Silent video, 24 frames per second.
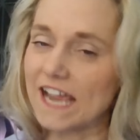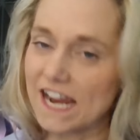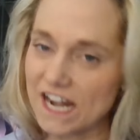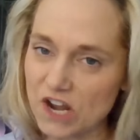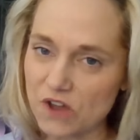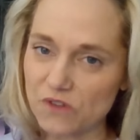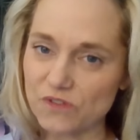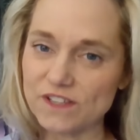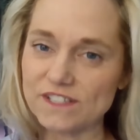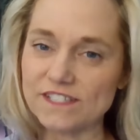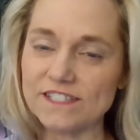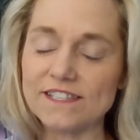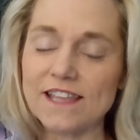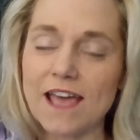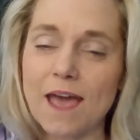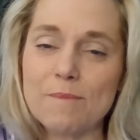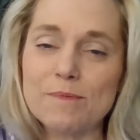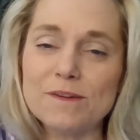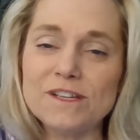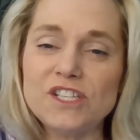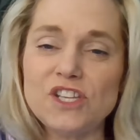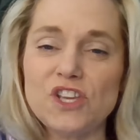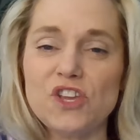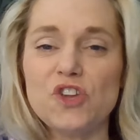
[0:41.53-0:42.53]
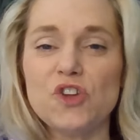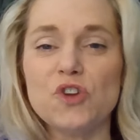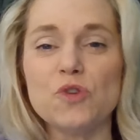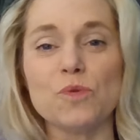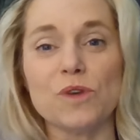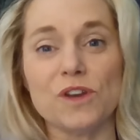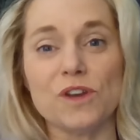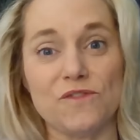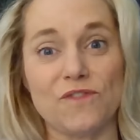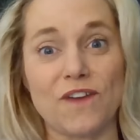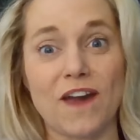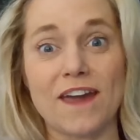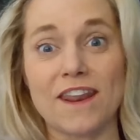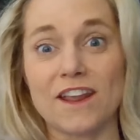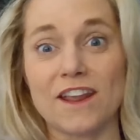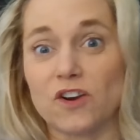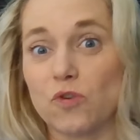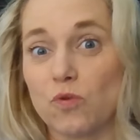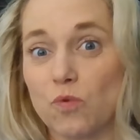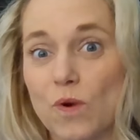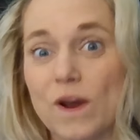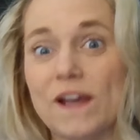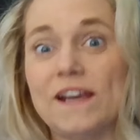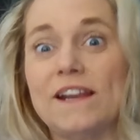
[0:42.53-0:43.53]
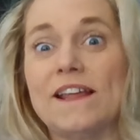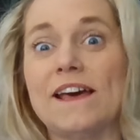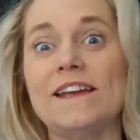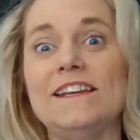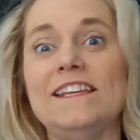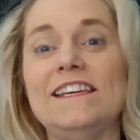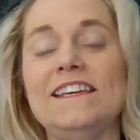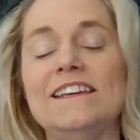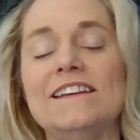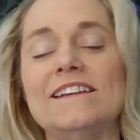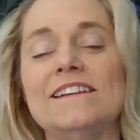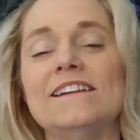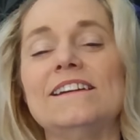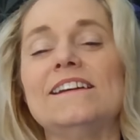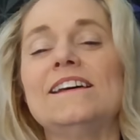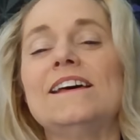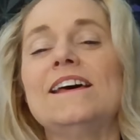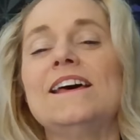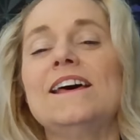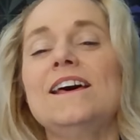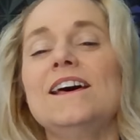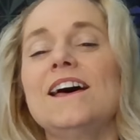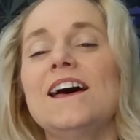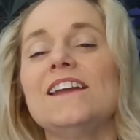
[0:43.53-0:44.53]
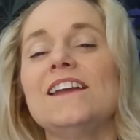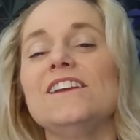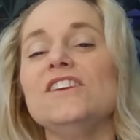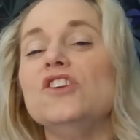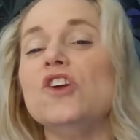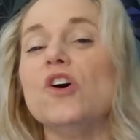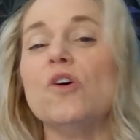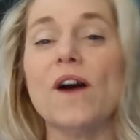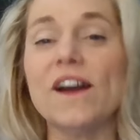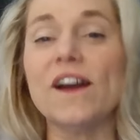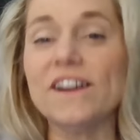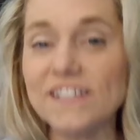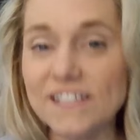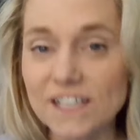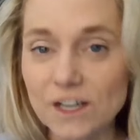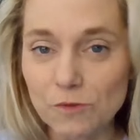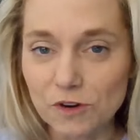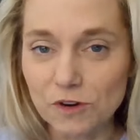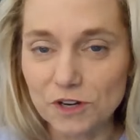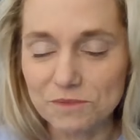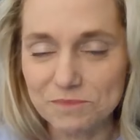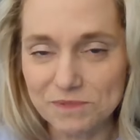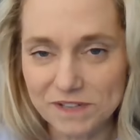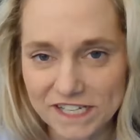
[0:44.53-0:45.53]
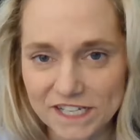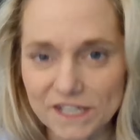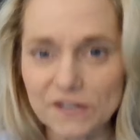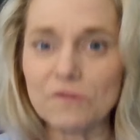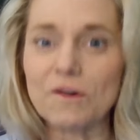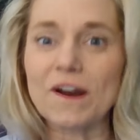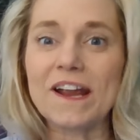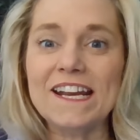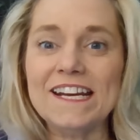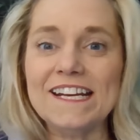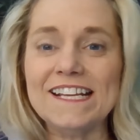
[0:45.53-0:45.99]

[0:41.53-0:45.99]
I know this has happened to you where you've got a great idea, no idea where to begin, right?